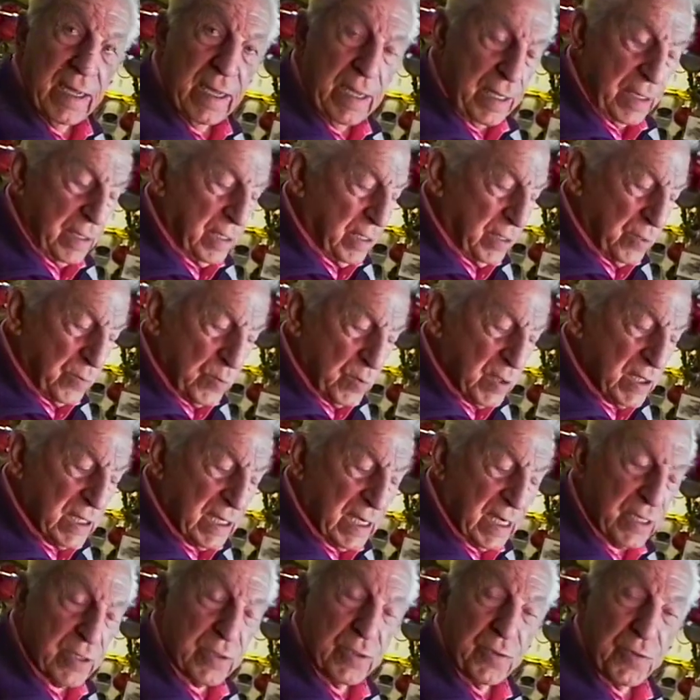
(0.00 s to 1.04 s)
And they will
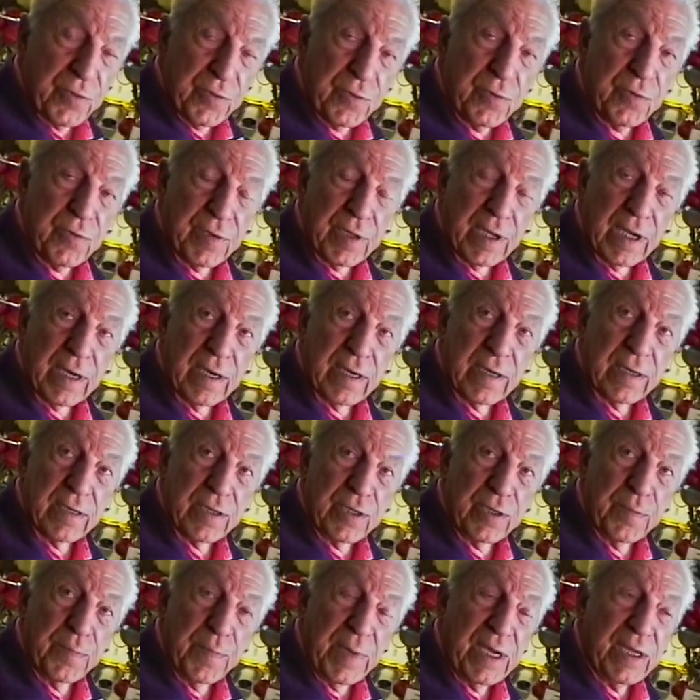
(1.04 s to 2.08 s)
not go through there.
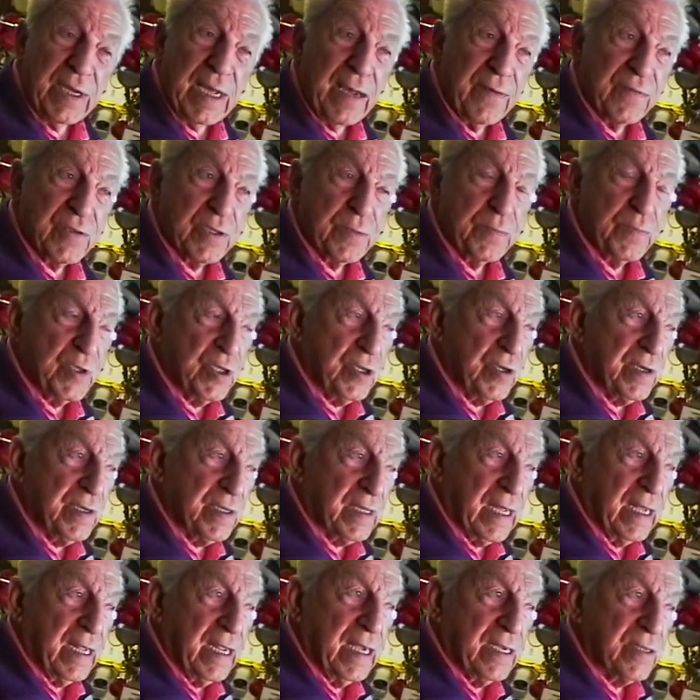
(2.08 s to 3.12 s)
You may have some dirt
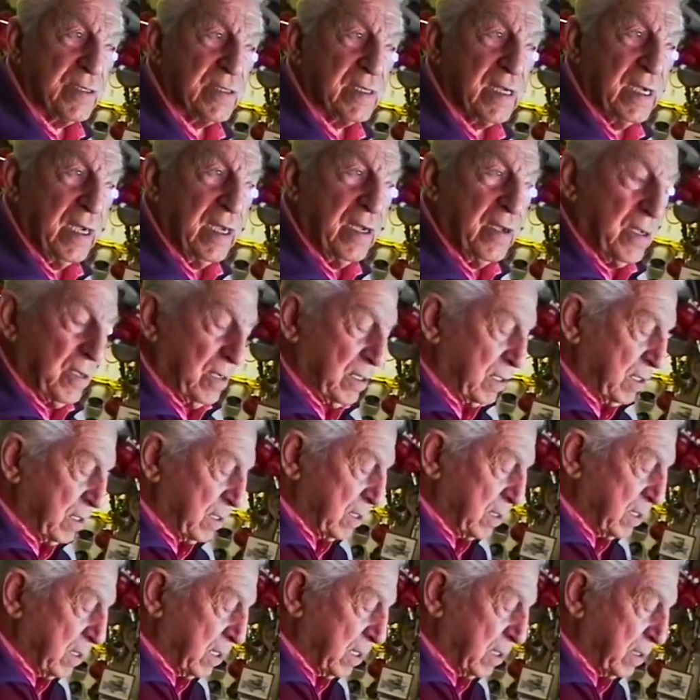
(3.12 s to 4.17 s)
that has,
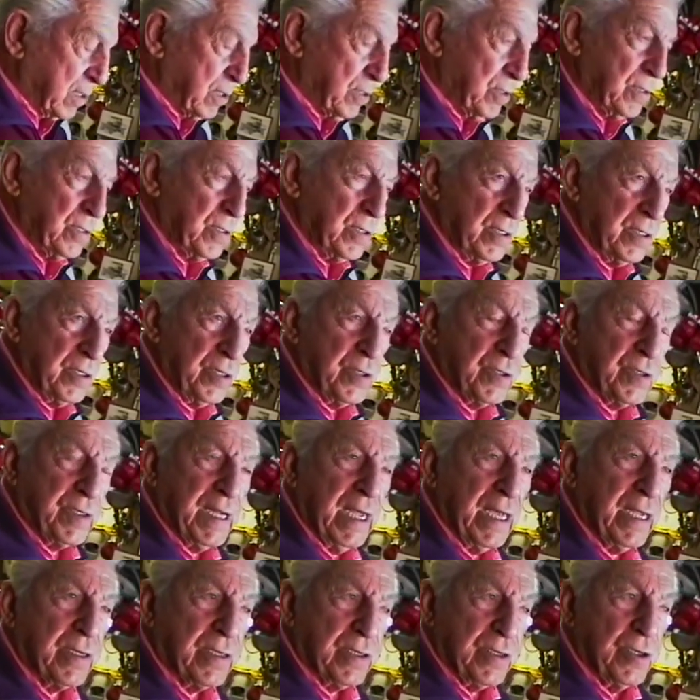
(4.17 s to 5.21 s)
you
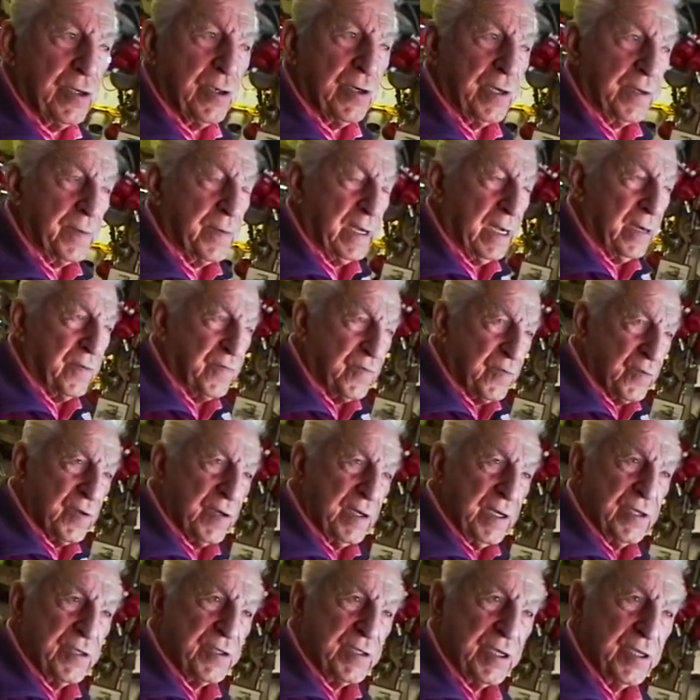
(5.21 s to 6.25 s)
take dirt, now for
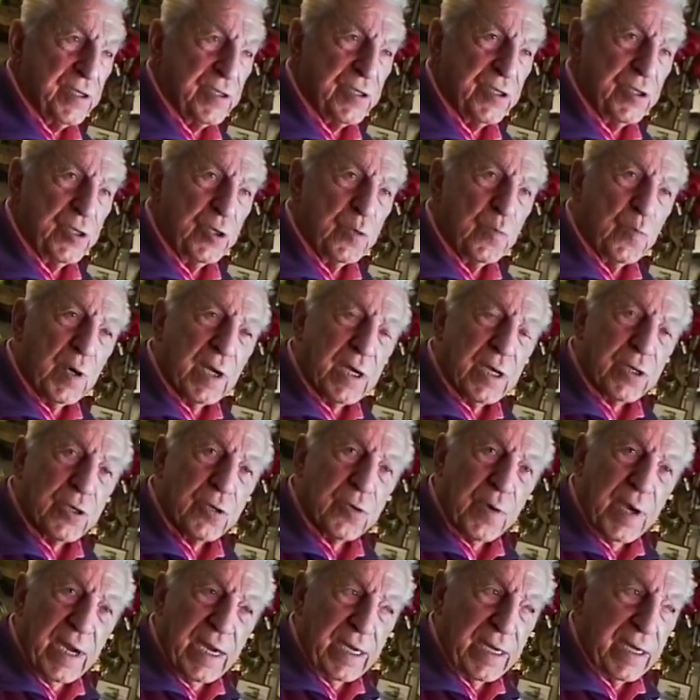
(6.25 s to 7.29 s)
instance, and you want to
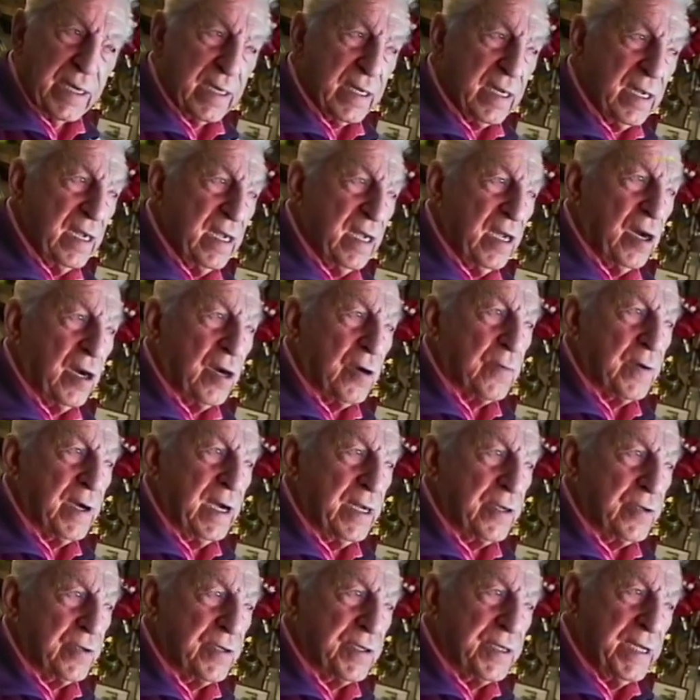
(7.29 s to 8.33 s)
grade it, all
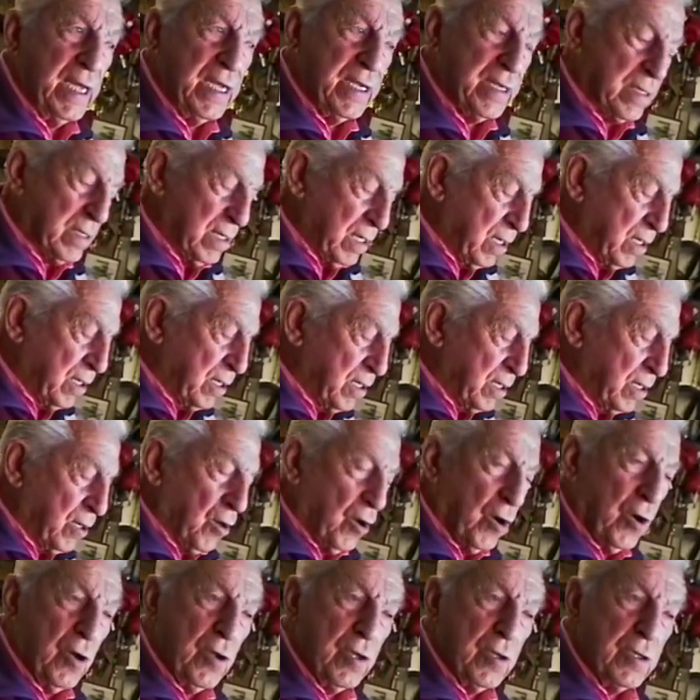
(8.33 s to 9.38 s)
right? You take
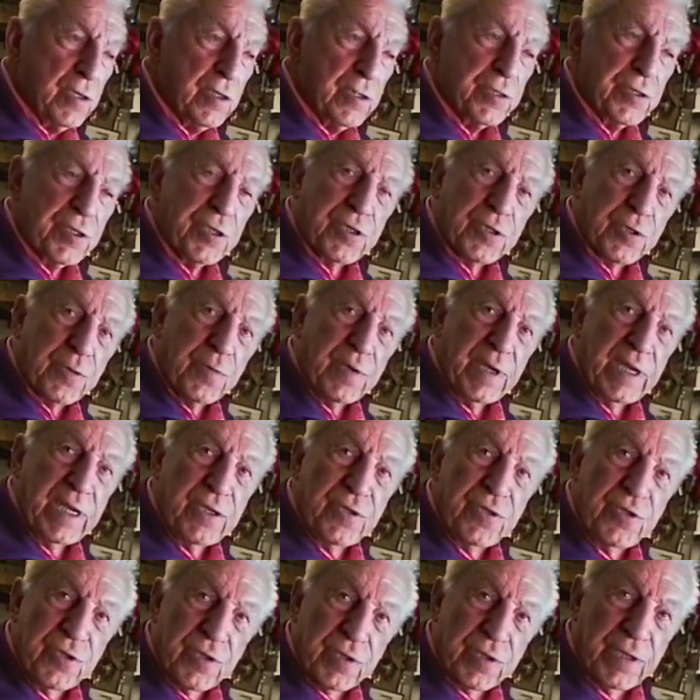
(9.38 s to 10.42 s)
all the
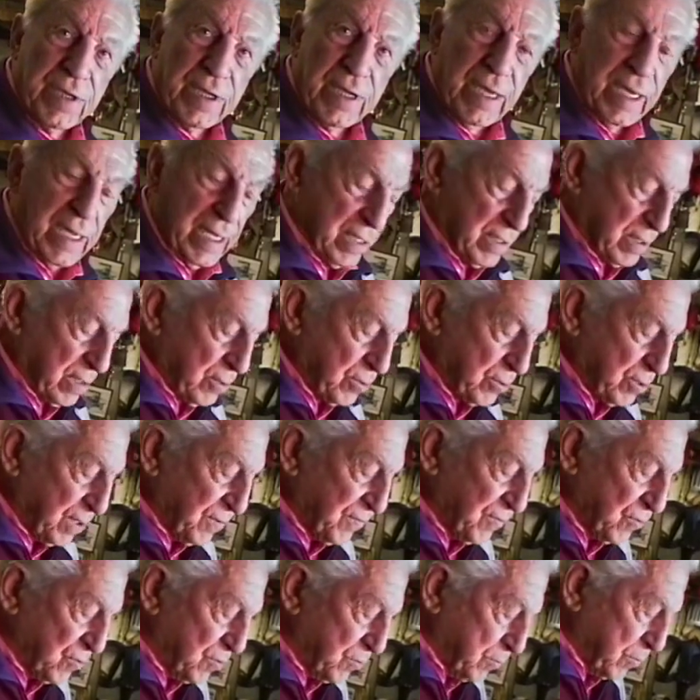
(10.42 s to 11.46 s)
screens you can get. There are
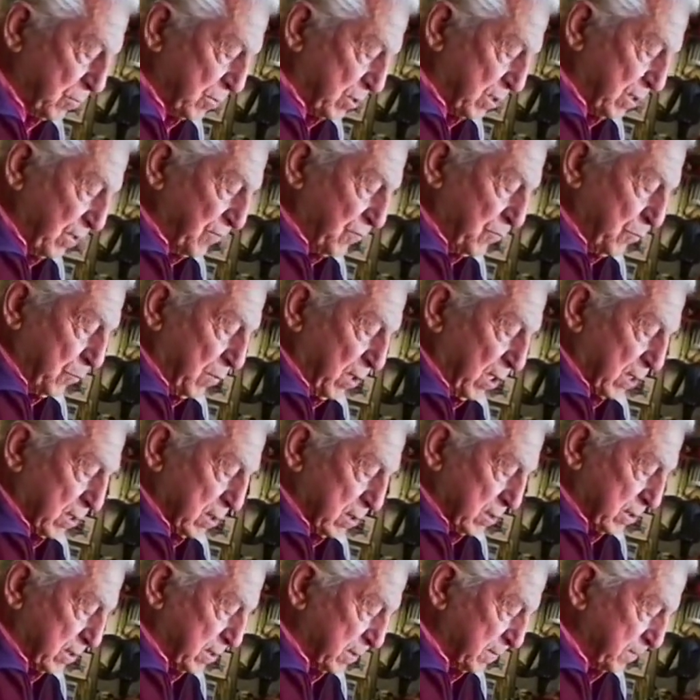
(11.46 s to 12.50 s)
different
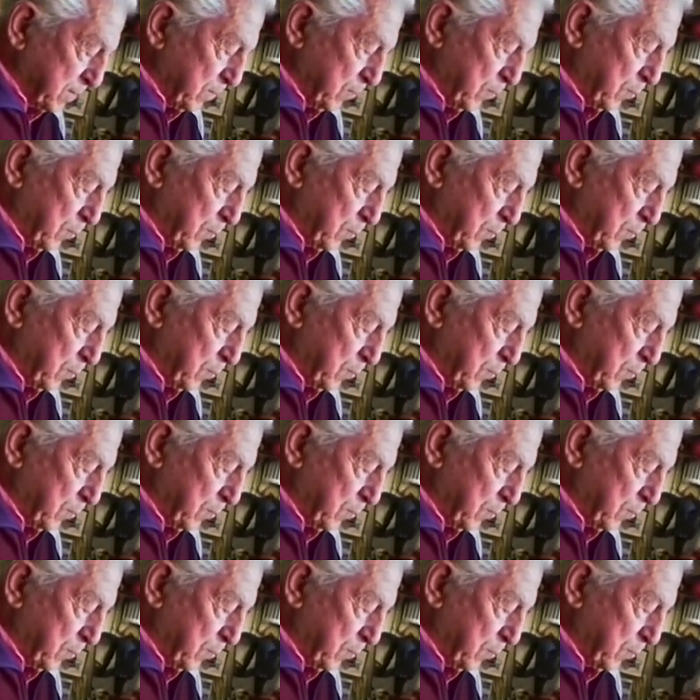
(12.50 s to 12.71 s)
models.